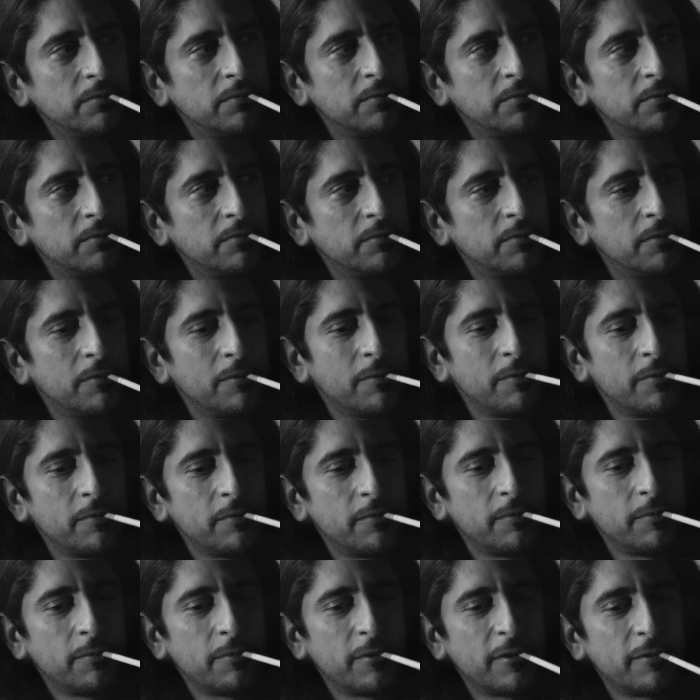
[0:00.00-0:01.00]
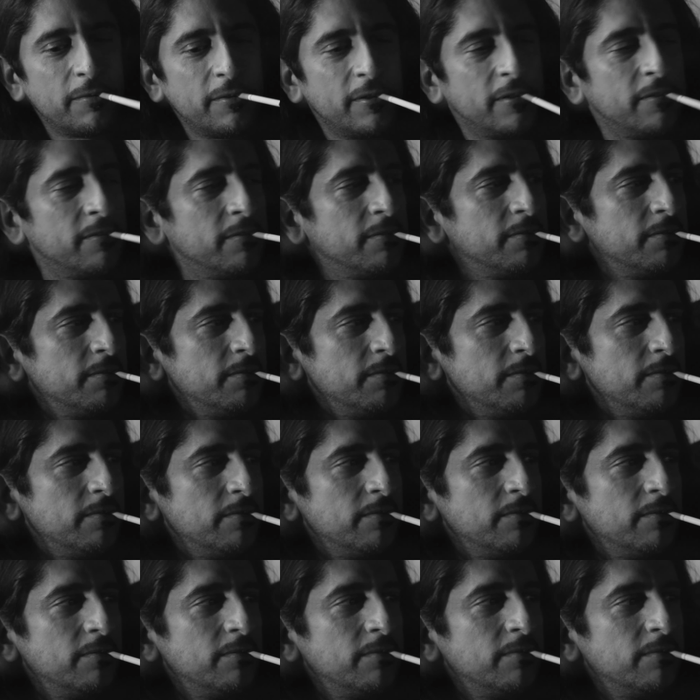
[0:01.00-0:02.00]
do you mean I have a lighter? What do you mean?
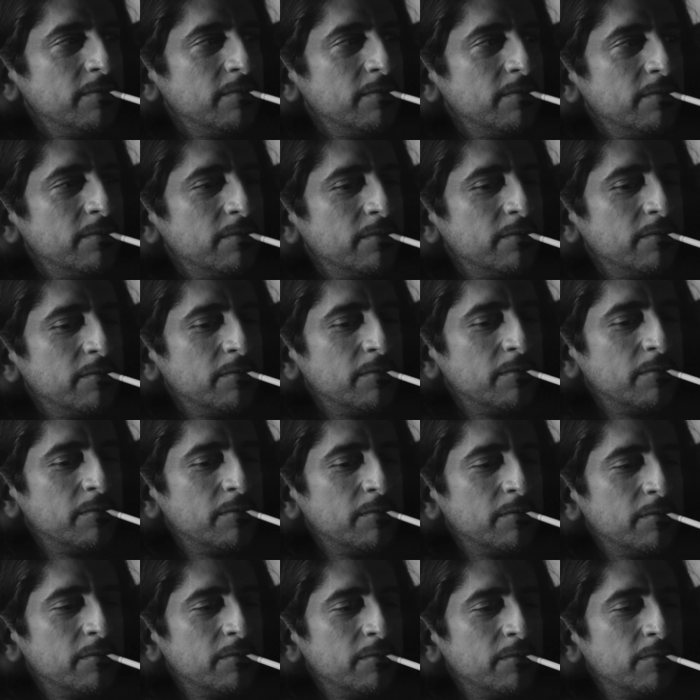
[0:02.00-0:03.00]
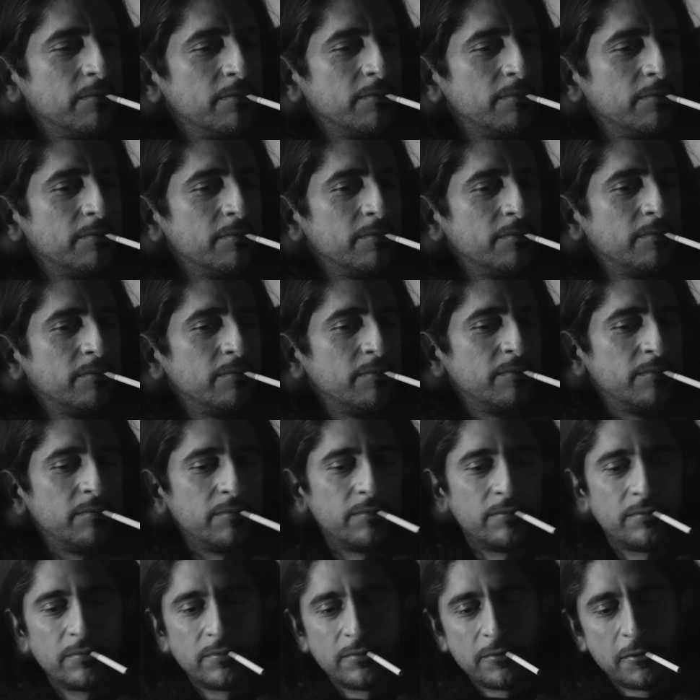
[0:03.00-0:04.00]
Yeah, you can smoke in a car.
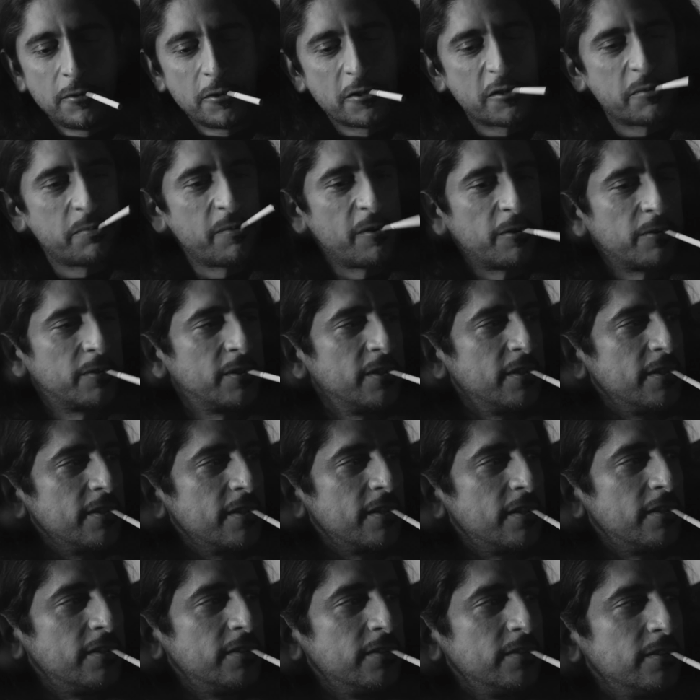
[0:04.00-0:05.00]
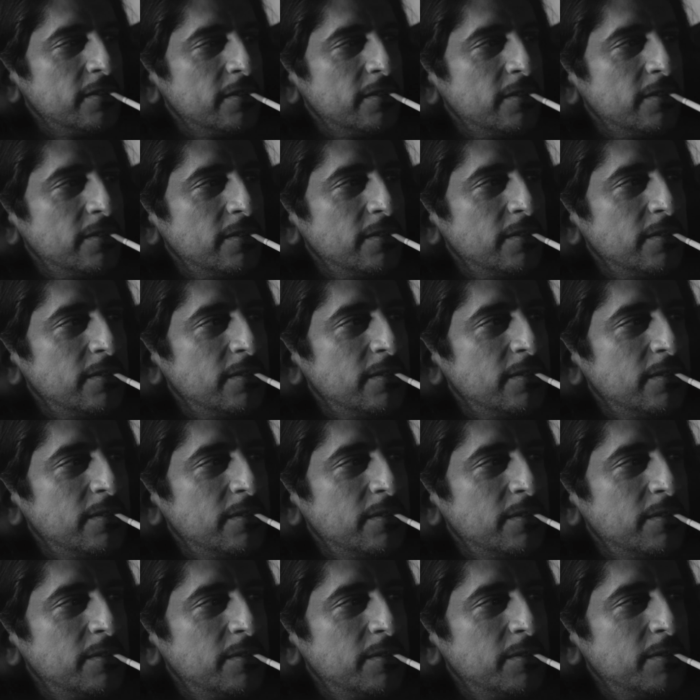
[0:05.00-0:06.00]
You smoked in the car.
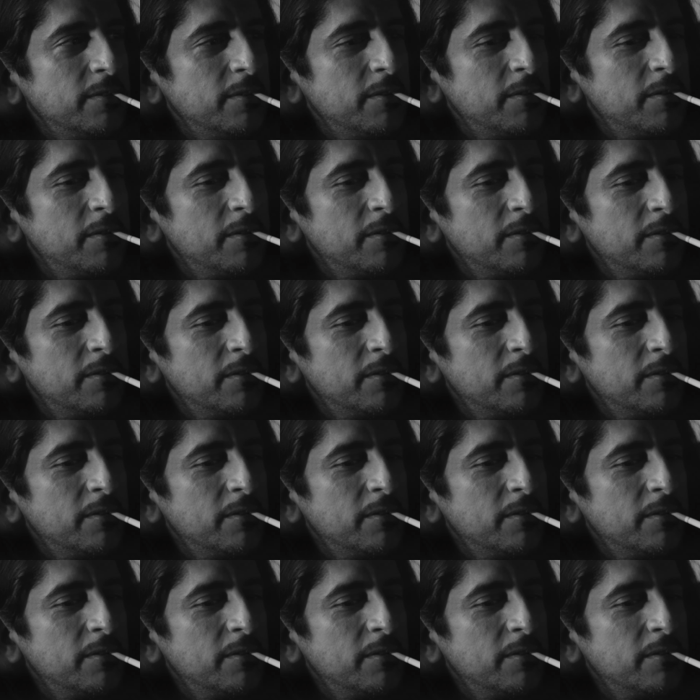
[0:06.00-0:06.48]
It's my fucking